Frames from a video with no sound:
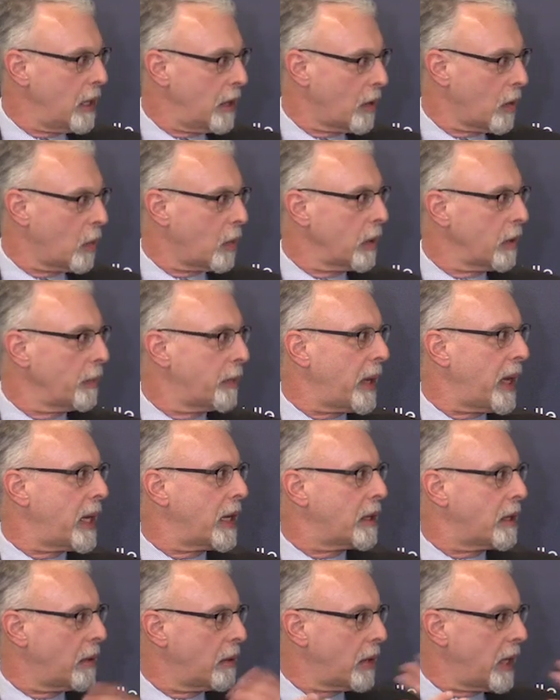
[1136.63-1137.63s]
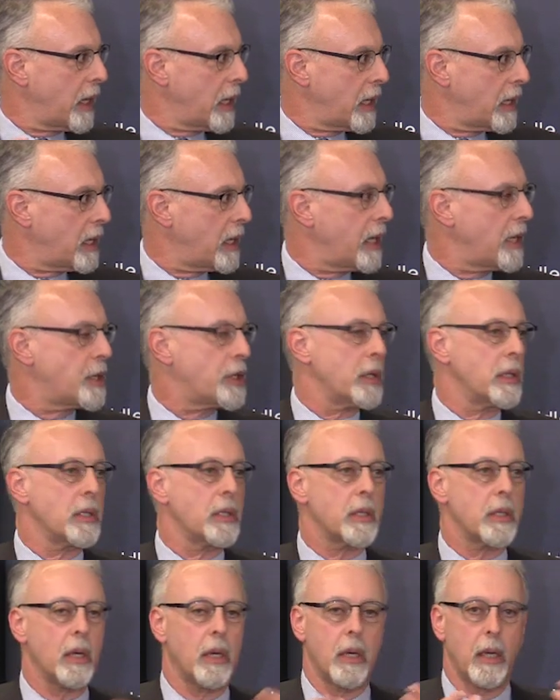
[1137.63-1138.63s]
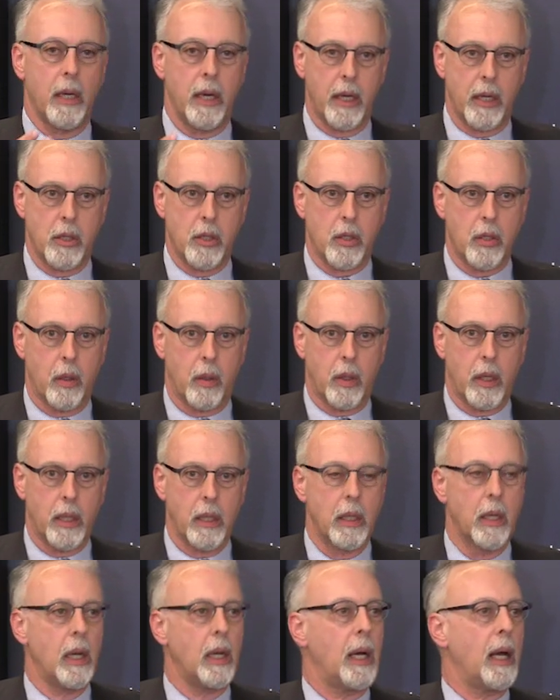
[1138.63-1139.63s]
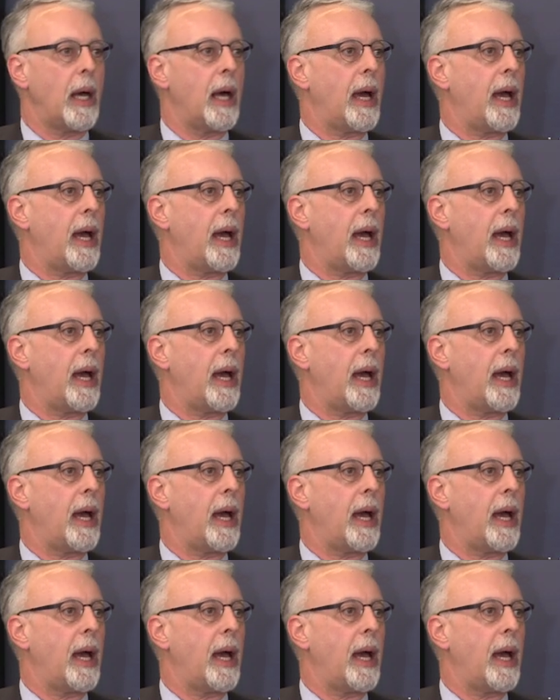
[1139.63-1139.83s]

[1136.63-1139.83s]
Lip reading: the World Bank, the United Nations, and so on.